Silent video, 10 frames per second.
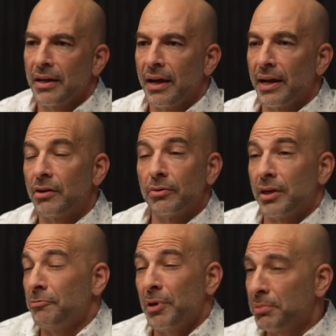and I don't
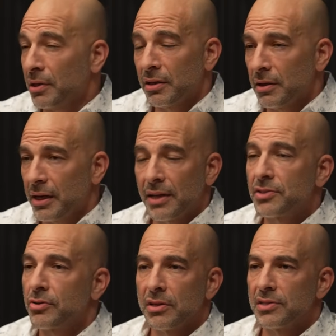give people a, an
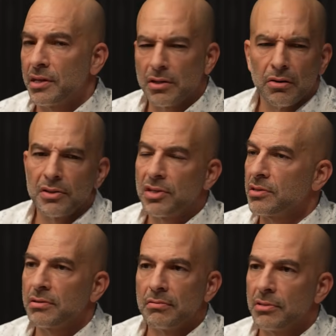answer that says, "Oh, this
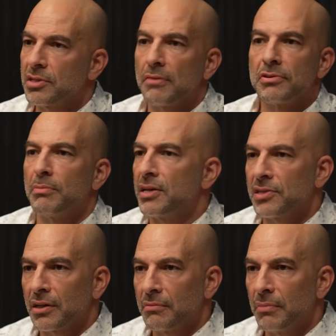is this stuff's
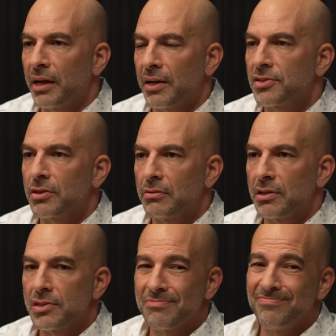amazing." My answer
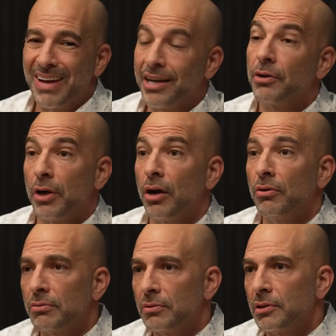yeah. is, "I don't
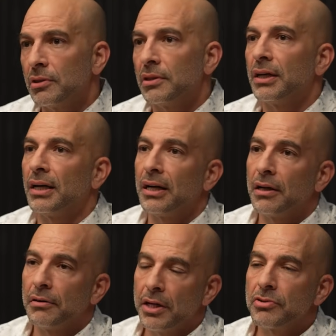know." Yeah.
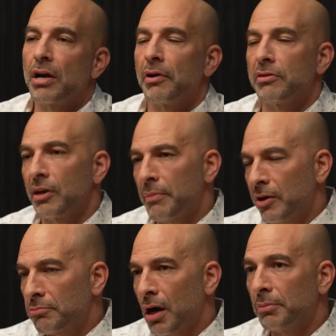Uh, here's how I think
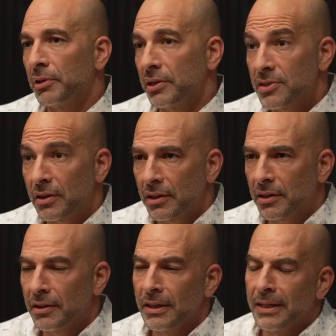about it
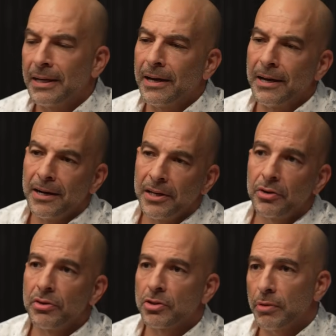probabilistically. Yeah. Uh,
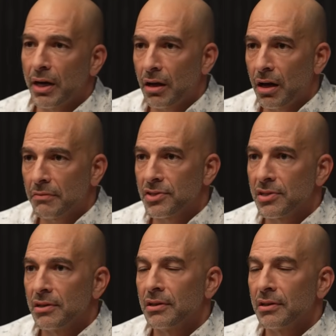here are the trade-offs,